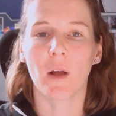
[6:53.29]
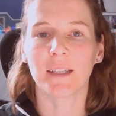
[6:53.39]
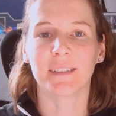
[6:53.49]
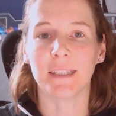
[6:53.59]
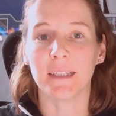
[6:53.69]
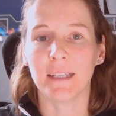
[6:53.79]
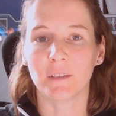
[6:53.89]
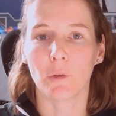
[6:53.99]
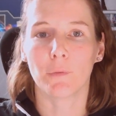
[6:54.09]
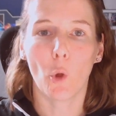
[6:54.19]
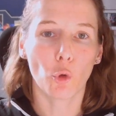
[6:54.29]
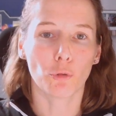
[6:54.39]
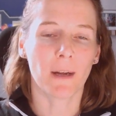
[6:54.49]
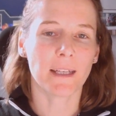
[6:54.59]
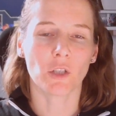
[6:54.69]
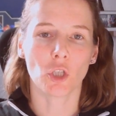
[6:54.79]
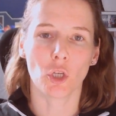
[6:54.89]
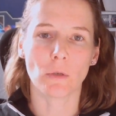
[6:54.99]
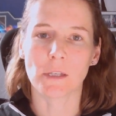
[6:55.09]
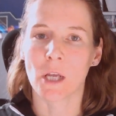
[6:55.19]
I see is of great
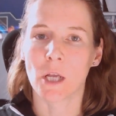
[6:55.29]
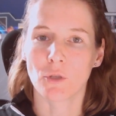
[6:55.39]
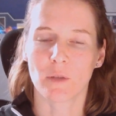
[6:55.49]
use